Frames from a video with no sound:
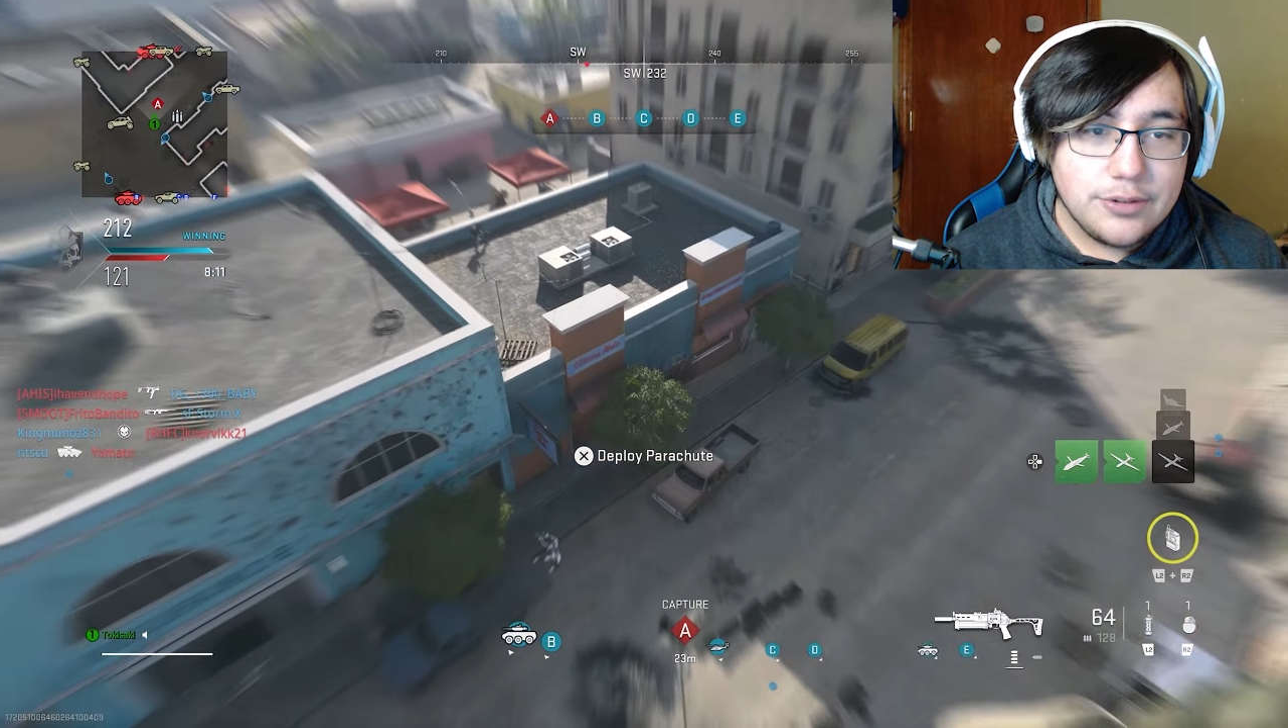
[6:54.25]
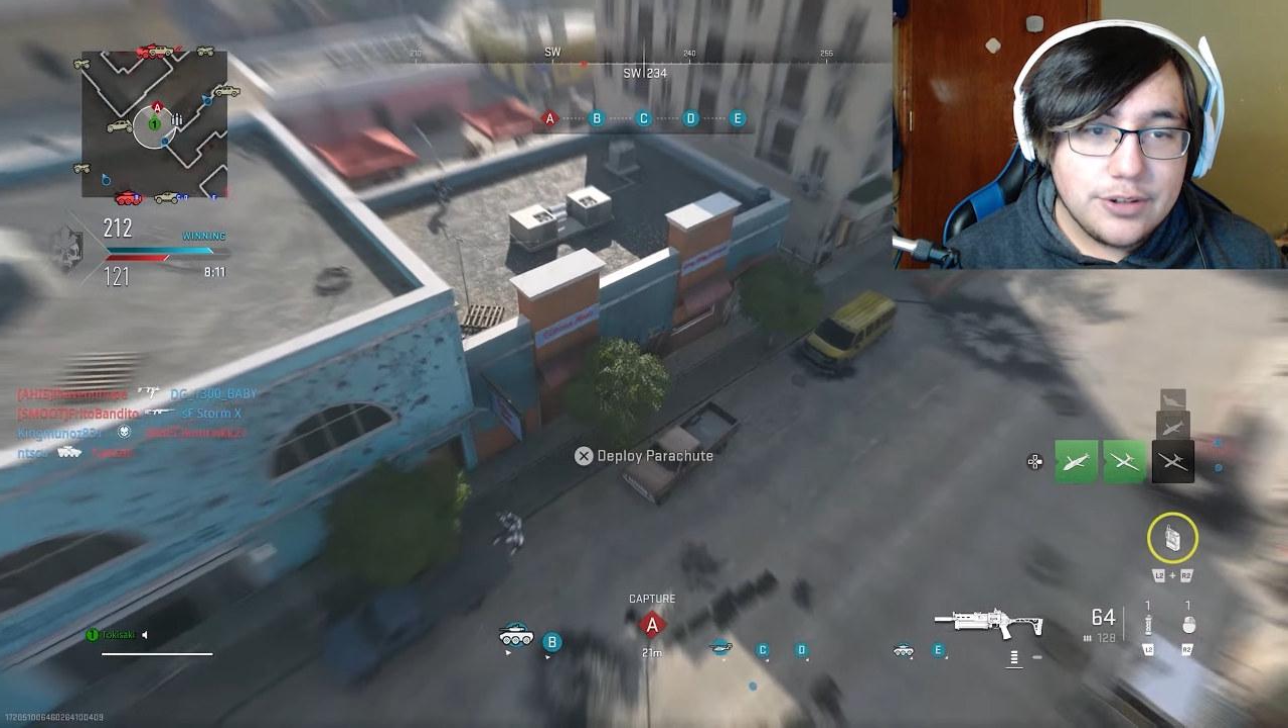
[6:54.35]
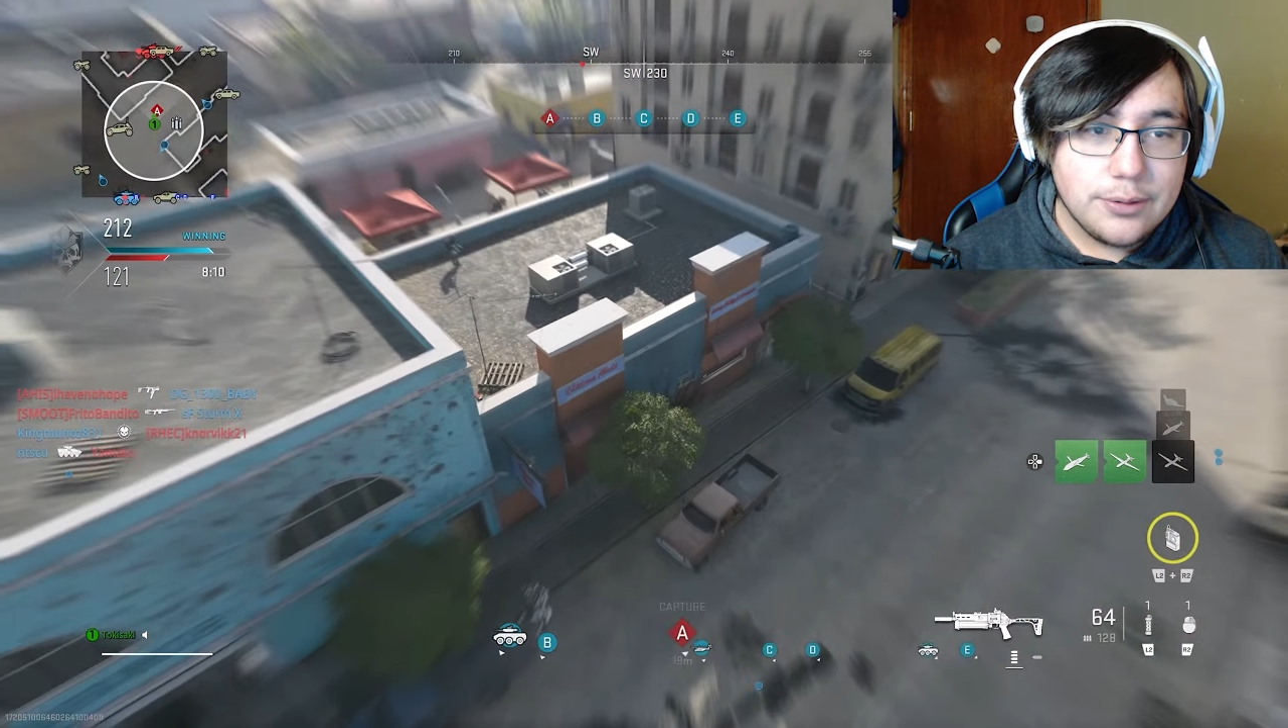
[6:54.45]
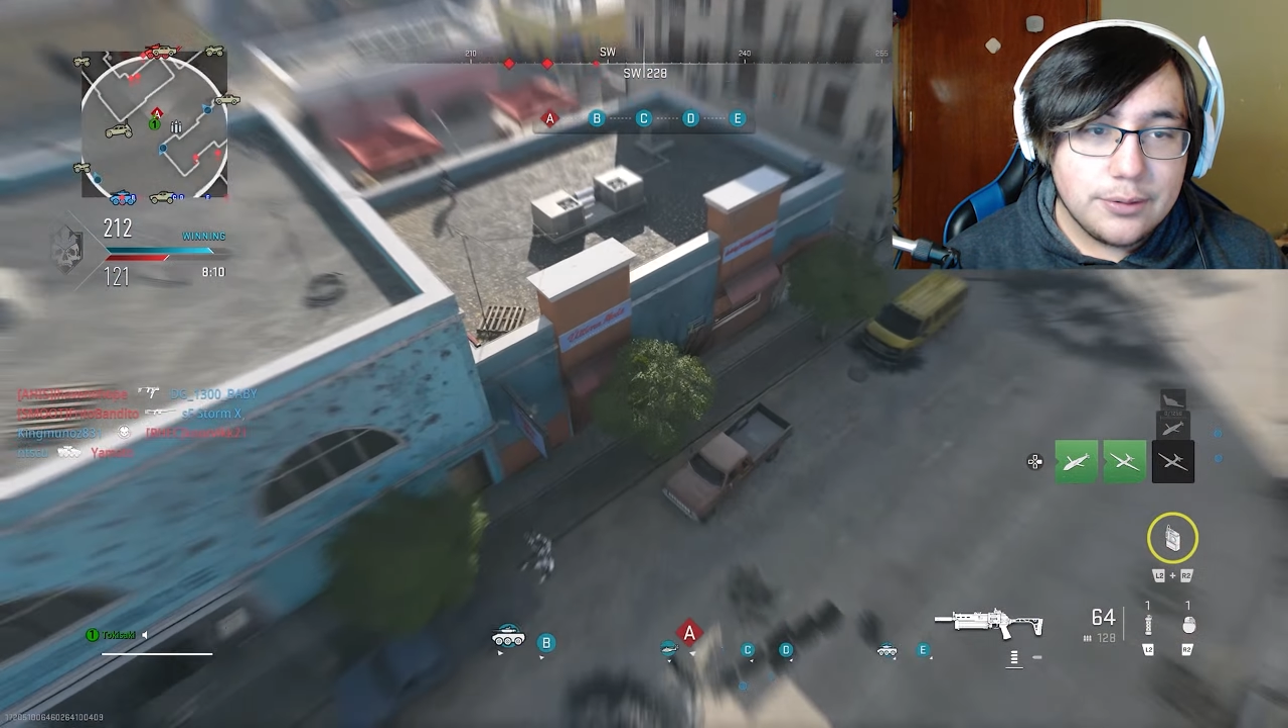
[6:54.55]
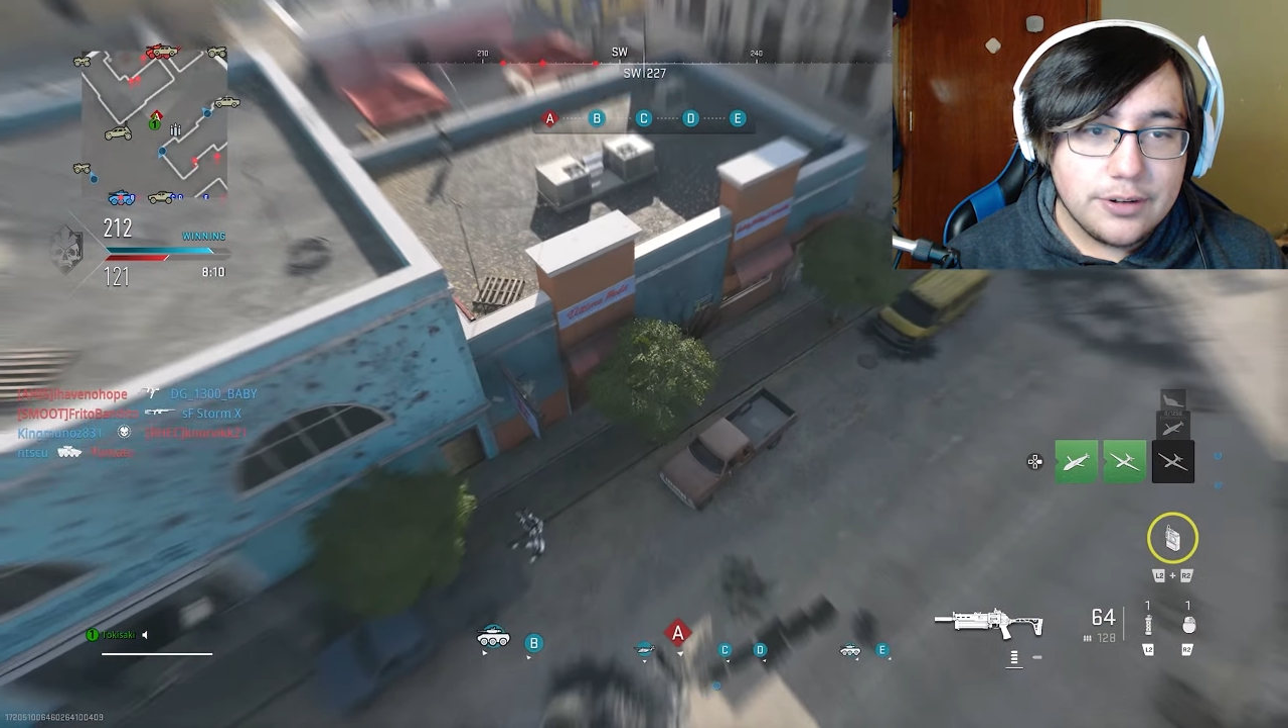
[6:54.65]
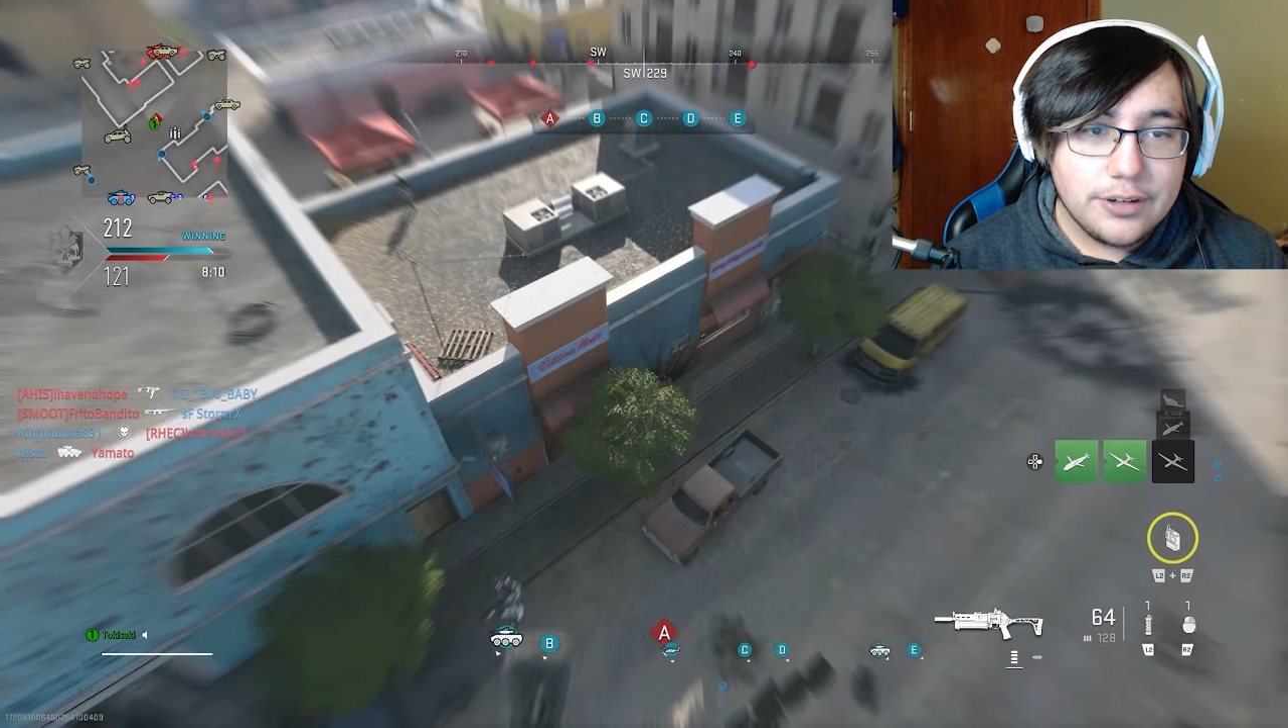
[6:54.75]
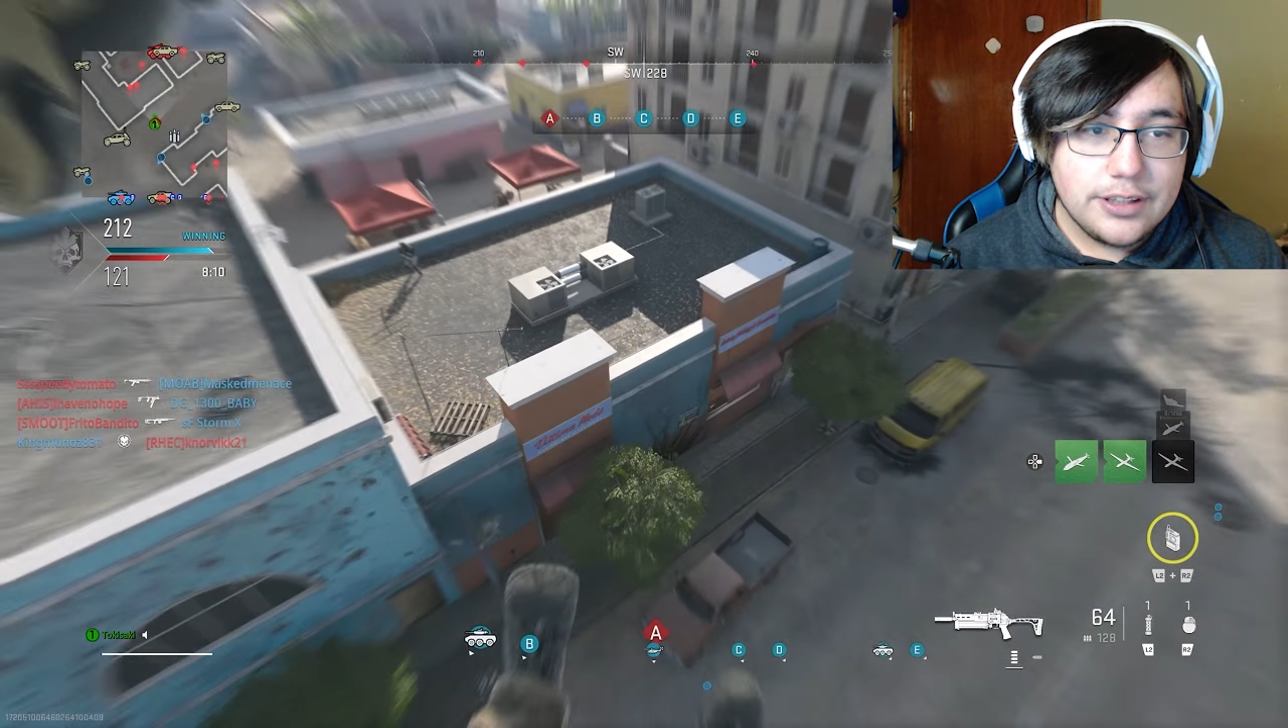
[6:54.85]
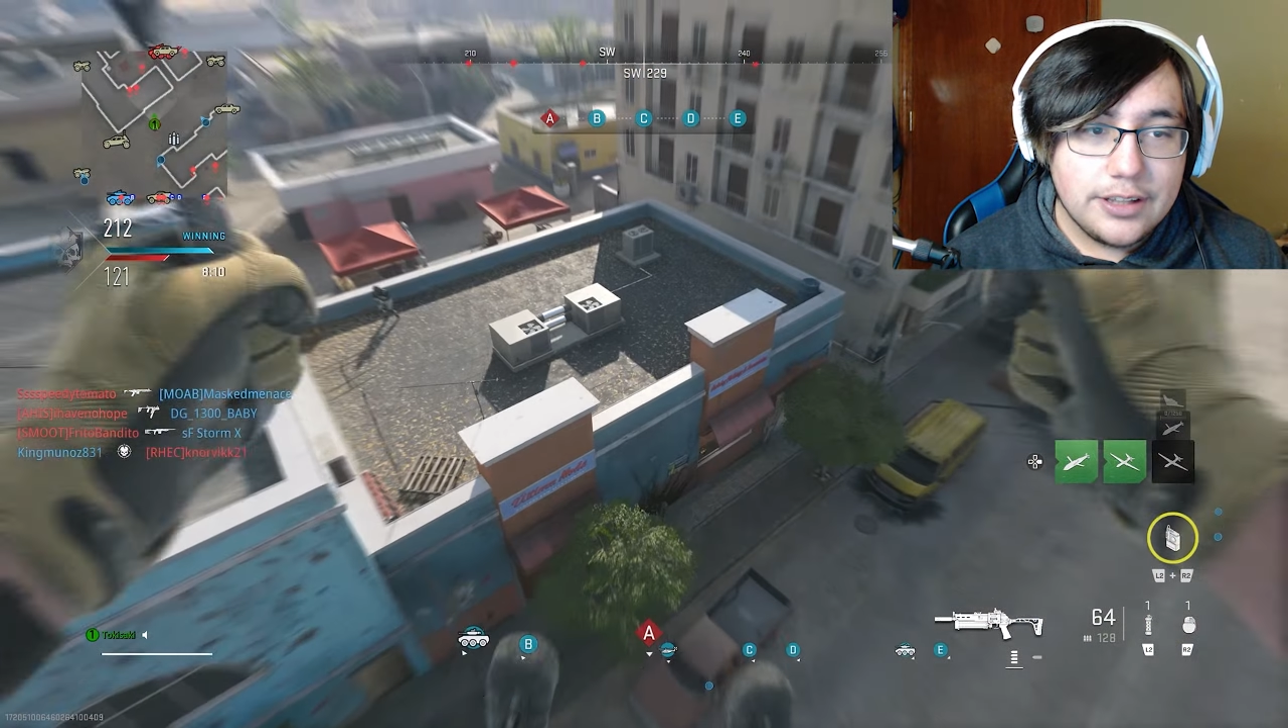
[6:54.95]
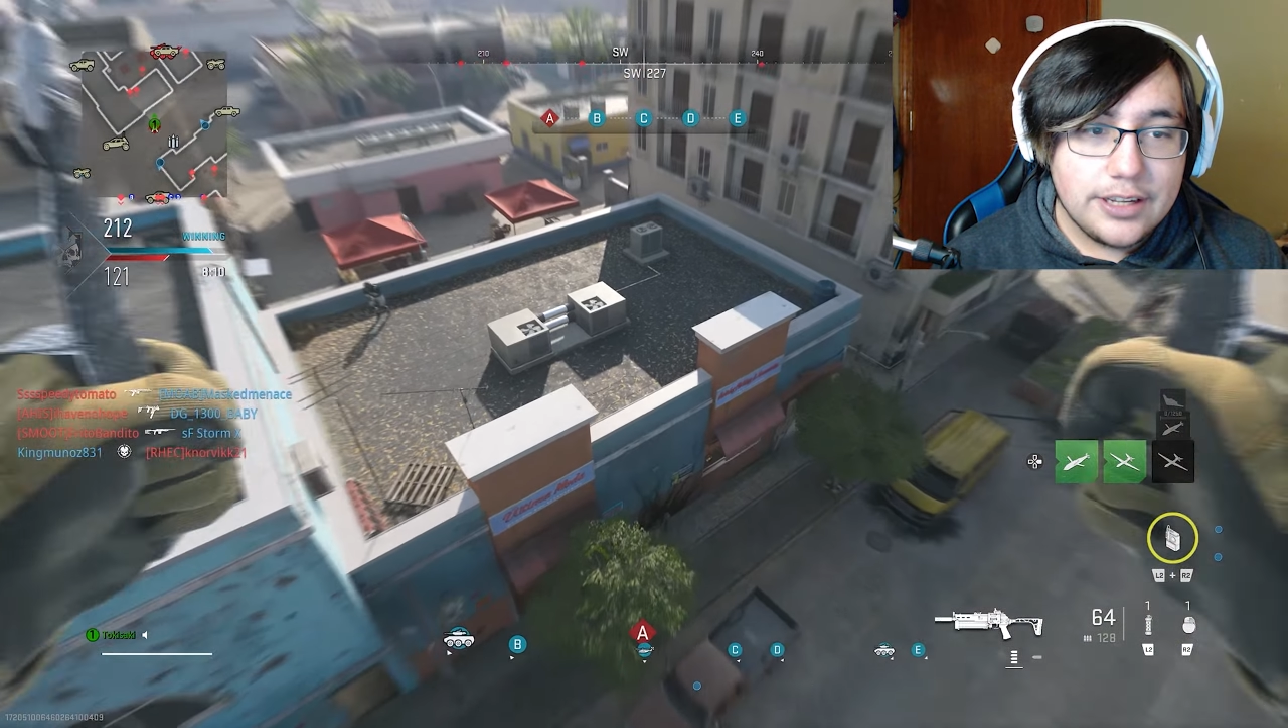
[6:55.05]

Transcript: joke during,